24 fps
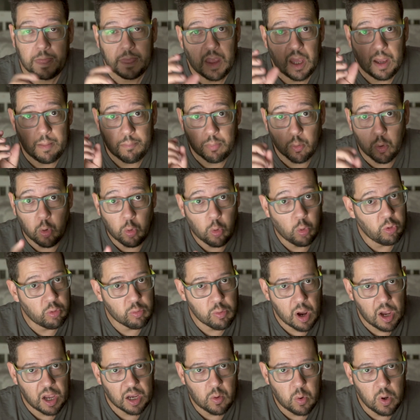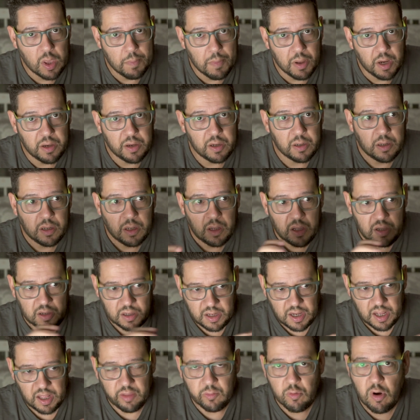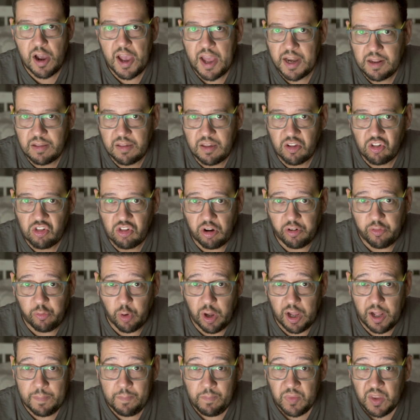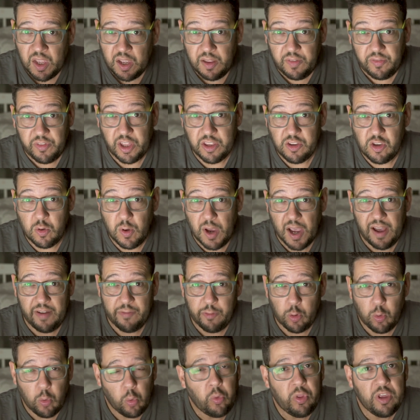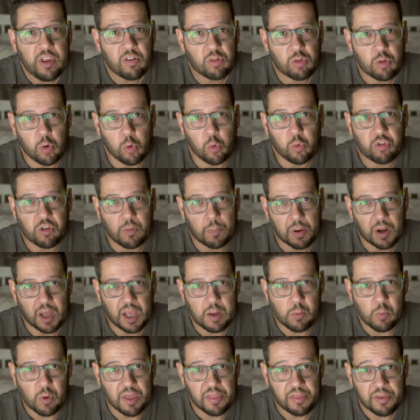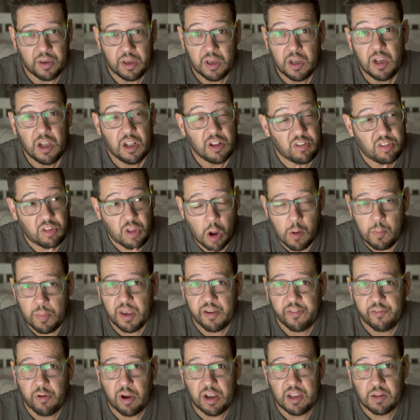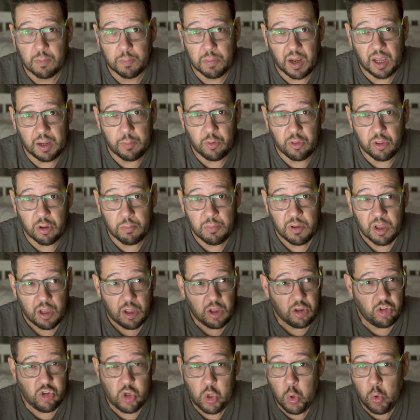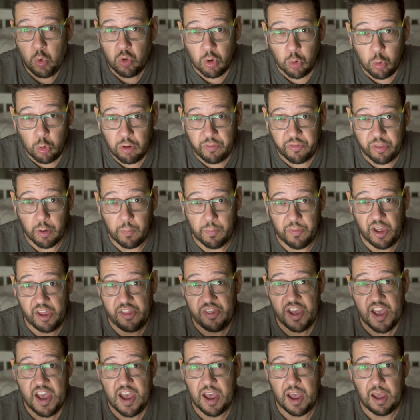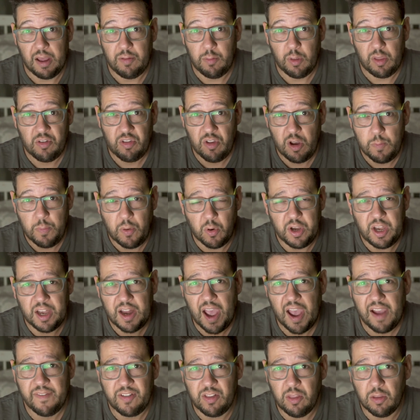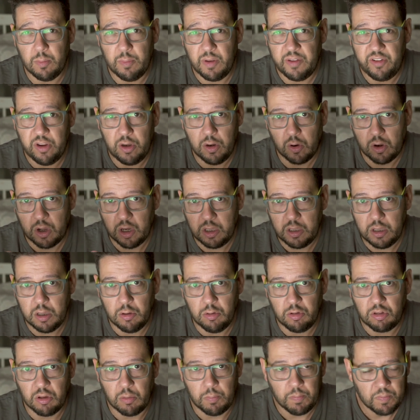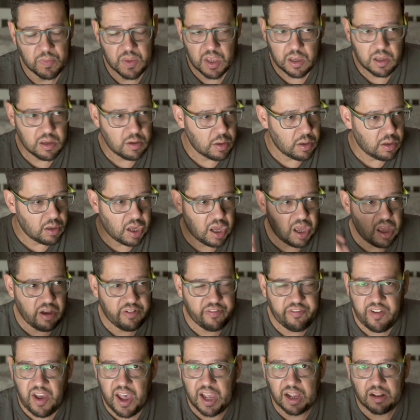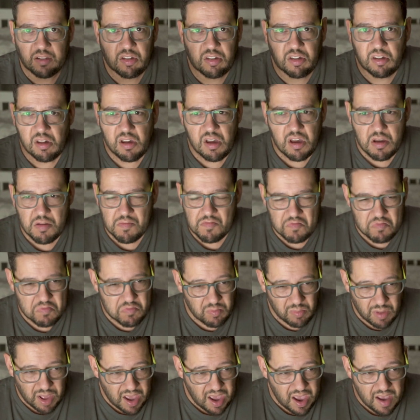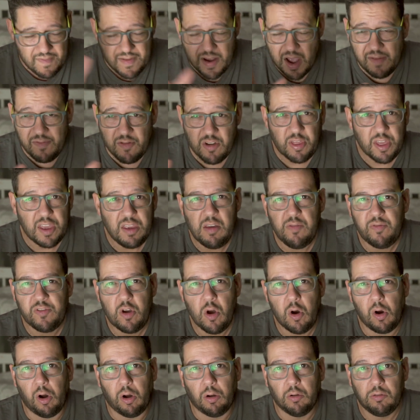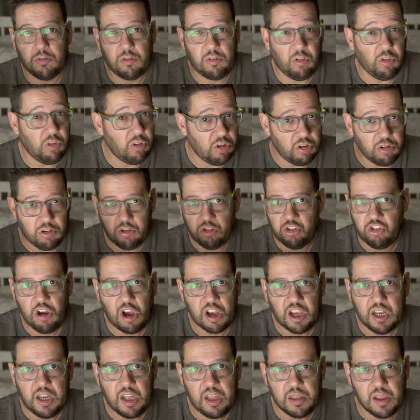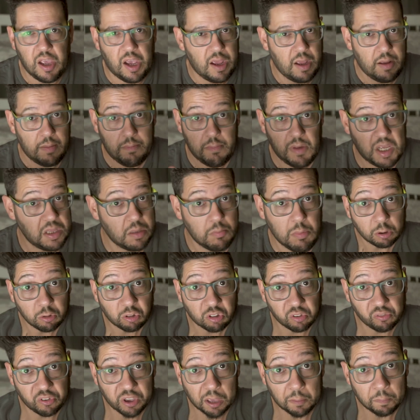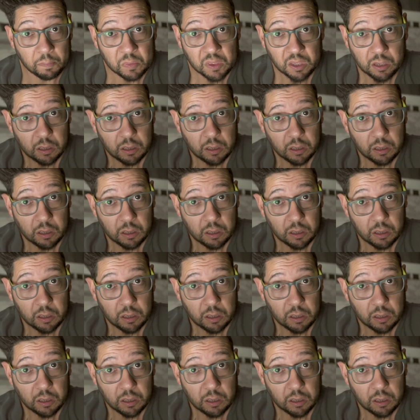and bought all the right equipment and the right editing software, then you have all these tools to play with. Don't be afraid to play with them. Use all of them. They're there. There's no point in having them if you're not going to use them. Effects. E everything you've got, chuck it in there. Make the most of it.